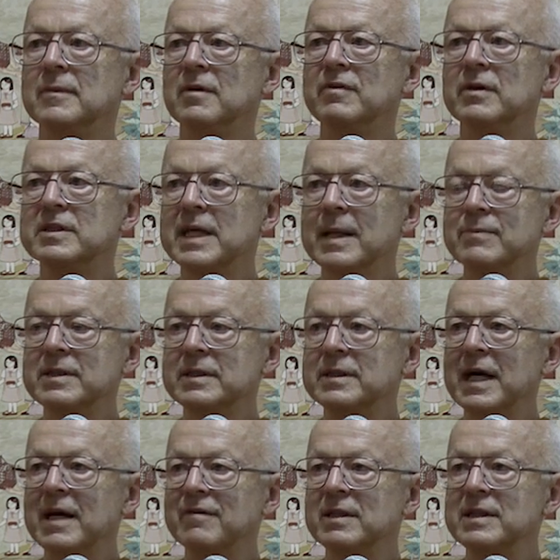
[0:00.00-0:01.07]
You feel tempted to
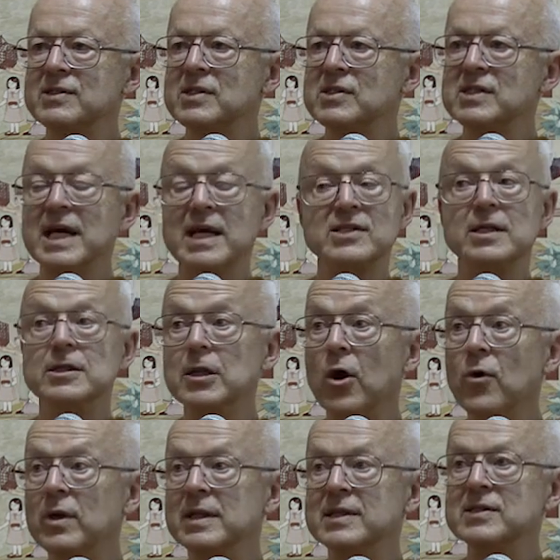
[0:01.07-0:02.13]
have illicit sex,
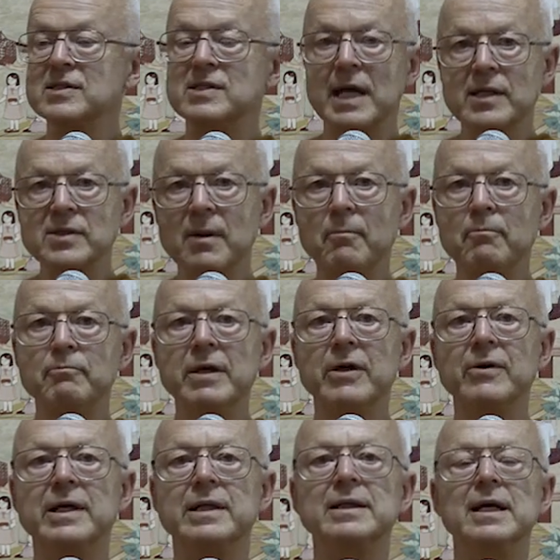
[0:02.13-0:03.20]
no illicit sex,
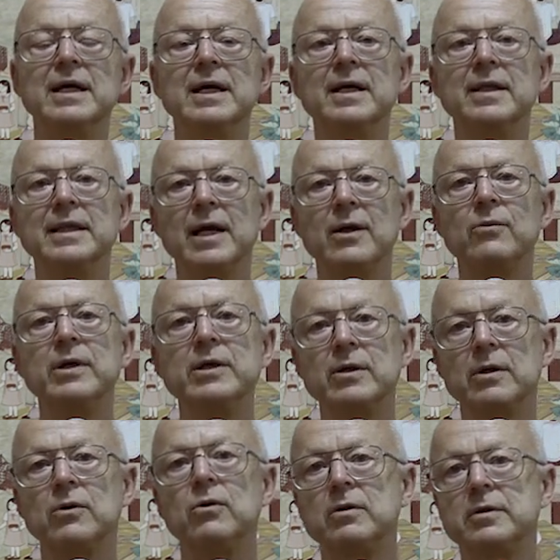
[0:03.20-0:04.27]
period. That way you
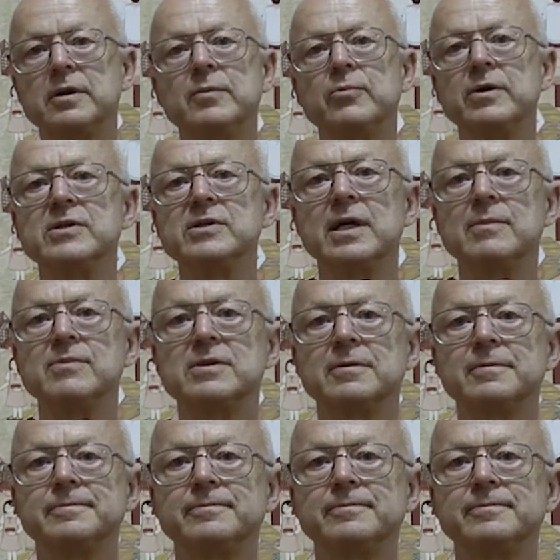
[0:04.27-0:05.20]
can hold to the precepts.